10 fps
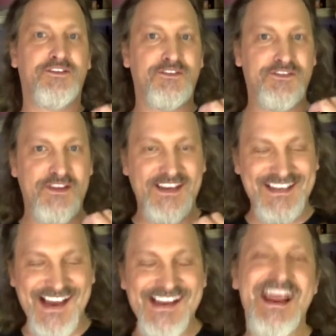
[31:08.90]
So the
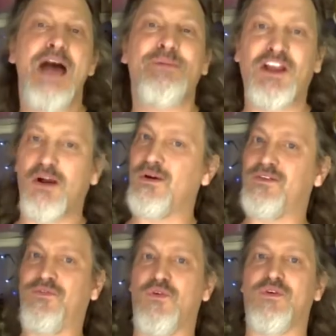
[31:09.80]
dynamic
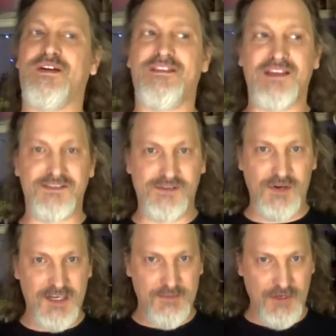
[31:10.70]
going forward, I think, is
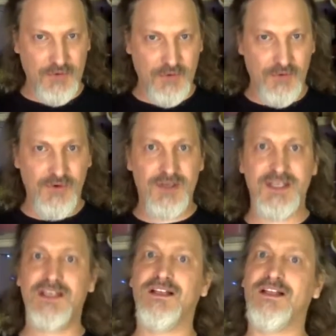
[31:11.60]
going to be
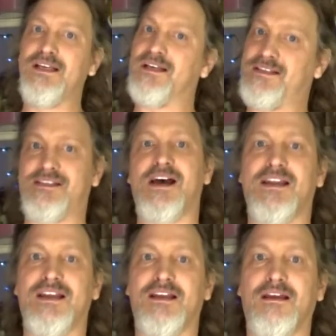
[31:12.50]
really
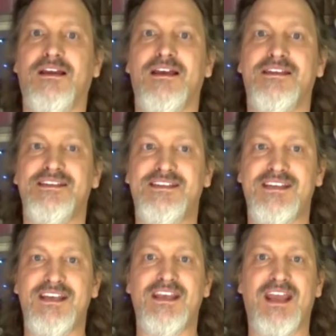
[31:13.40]
exciting,
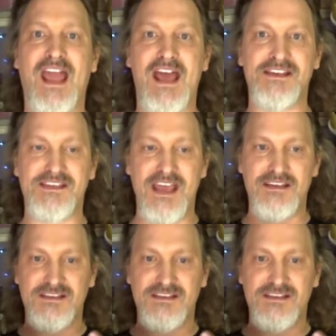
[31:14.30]
seeing as